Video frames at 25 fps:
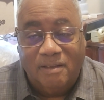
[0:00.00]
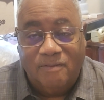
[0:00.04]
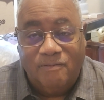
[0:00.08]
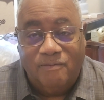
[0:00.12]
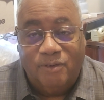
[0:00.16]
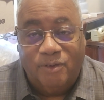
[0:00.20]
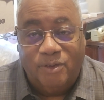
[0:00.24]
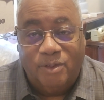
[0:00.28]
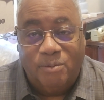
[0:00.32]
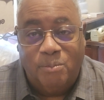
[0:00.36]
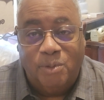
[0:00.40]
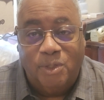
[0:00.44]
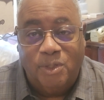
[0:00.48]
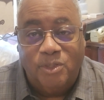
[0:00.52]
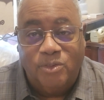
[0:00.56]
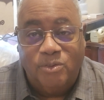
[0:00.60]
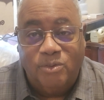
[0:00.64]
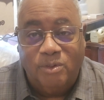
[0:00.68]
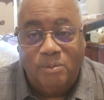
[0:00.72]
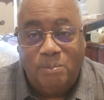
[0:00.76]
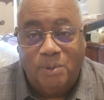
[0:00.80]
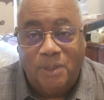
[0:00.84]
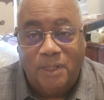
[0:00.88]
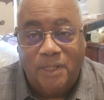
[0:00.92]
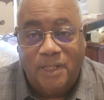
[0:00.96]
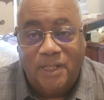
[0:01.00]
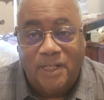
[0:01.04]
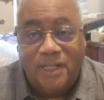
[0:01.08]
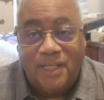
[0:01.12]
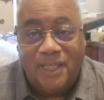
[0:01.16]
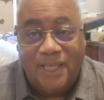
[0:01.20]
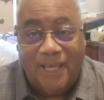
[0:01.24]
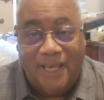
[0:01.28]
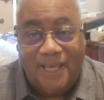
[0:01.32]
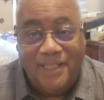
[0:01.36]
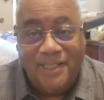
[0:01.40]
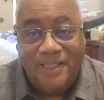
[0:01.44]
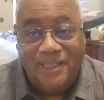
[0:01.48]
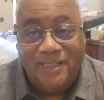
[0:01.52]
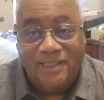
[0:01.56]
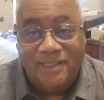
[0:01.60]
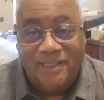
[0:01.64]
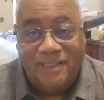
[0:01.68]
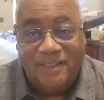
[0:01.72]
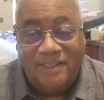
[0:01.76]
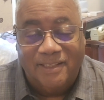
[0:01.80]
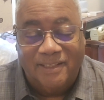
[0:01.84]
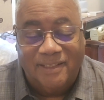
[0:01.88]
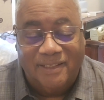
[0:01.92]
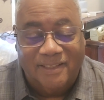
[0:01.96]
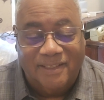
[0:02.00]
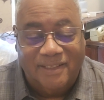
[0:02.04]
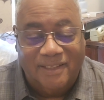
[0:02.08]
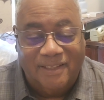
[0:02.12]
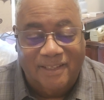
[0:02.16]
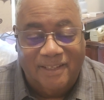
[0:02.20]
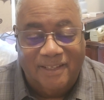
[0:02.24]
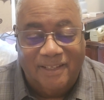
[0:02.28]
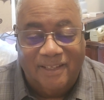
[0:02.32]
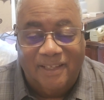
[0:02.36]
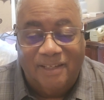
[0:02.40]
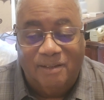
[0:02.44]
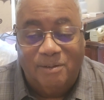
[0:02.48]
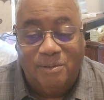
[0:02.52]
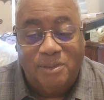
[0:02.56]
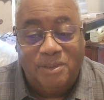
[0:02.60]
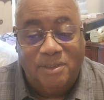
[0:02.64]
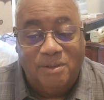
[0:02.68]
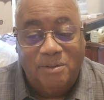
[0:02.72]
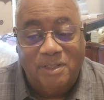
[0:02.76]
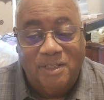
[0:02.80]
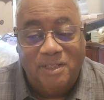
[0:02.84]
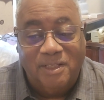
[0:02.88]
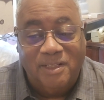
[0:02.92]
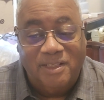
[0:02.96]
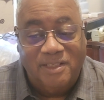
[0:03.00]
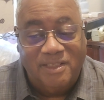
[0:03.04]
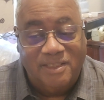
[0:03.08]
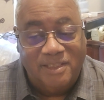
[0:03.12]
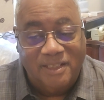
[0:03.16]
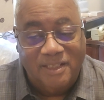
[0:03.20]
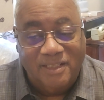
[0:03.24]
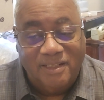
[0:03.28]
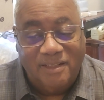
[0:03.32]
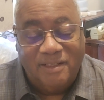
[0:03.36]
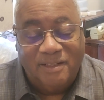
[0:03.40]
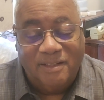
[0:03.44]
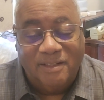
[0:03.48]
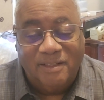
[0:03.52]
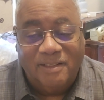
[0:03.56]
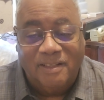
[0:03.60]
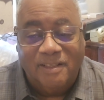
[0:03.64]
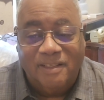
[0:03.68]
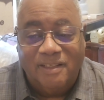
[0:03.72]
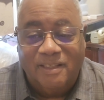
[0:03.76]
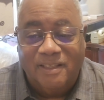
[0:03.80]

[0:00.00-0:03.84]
for the mystery player, Casey. It was so good to see her.